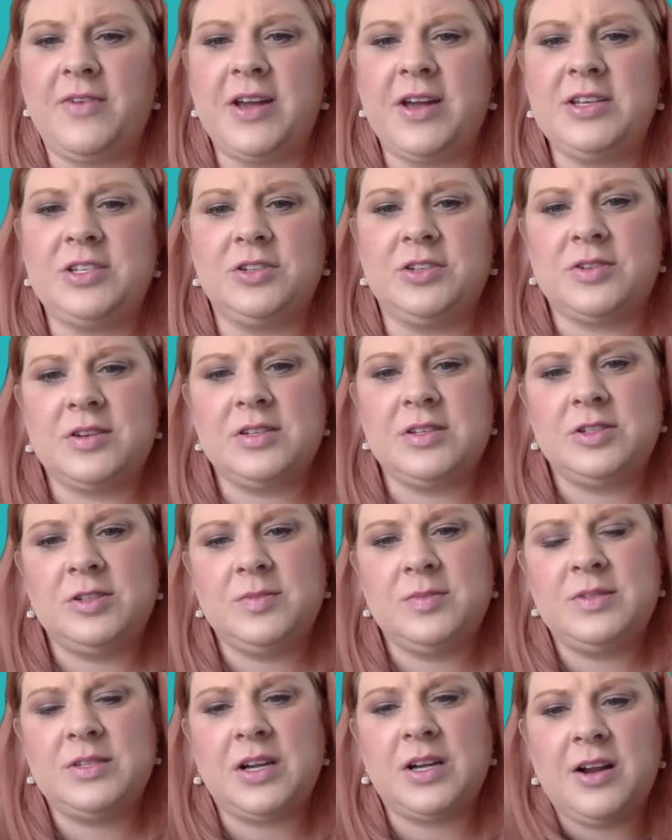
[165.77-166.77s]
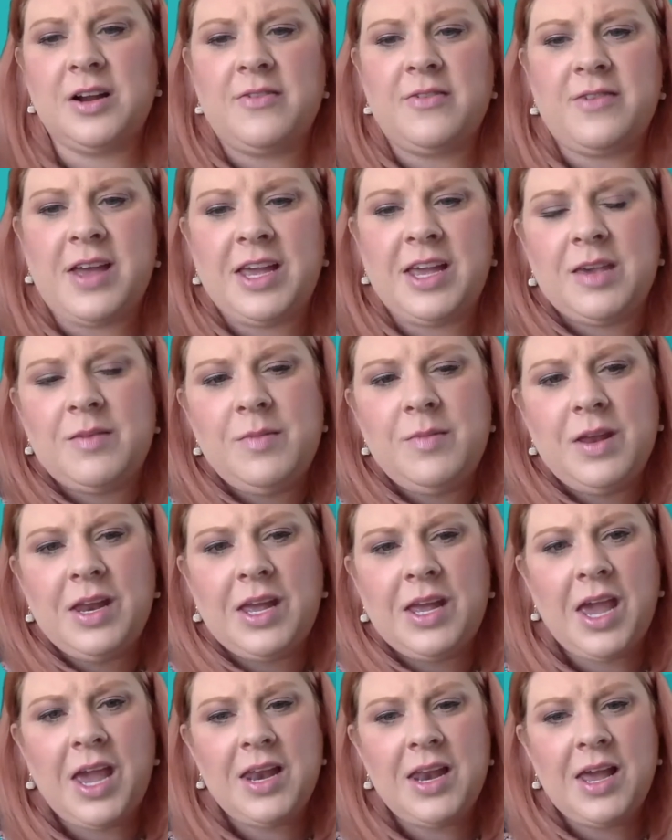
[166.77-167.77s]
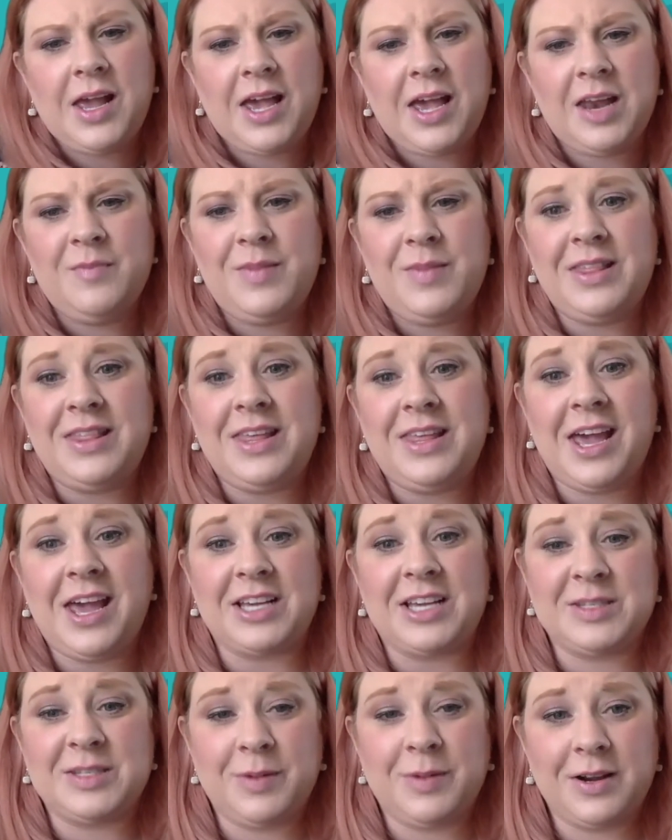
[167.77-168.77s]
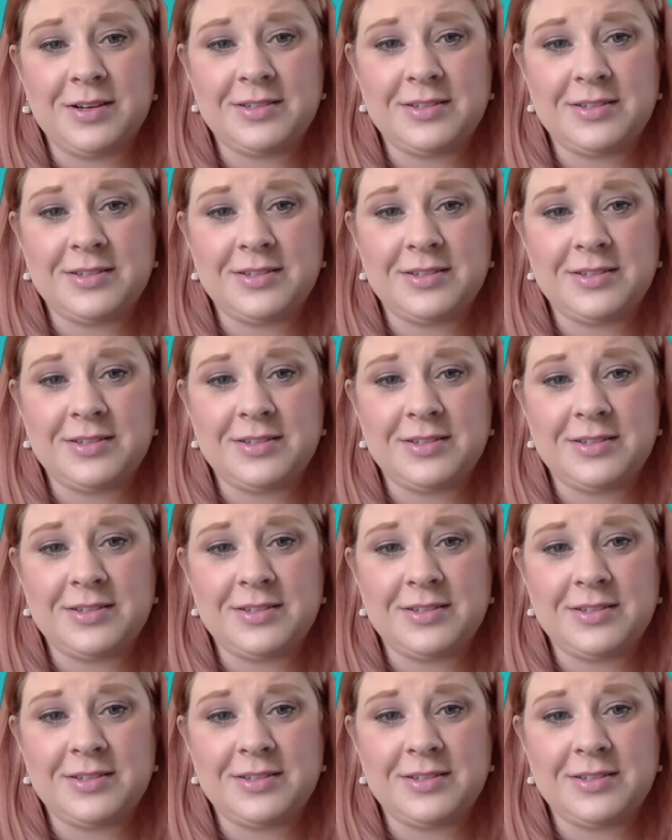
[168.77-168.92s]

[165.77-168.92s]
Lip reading: children to observe and communicate and kind of be the expert.